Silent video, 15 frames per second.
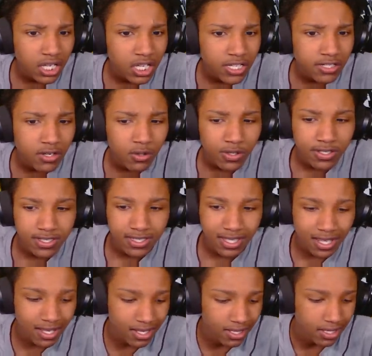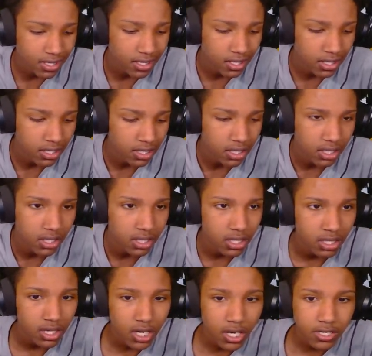No, it's not.
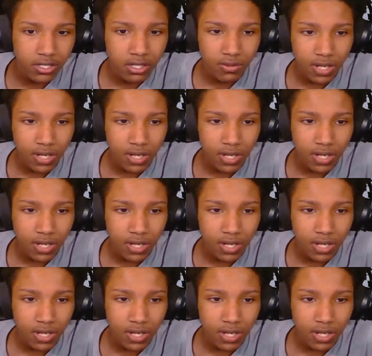All right, you know what?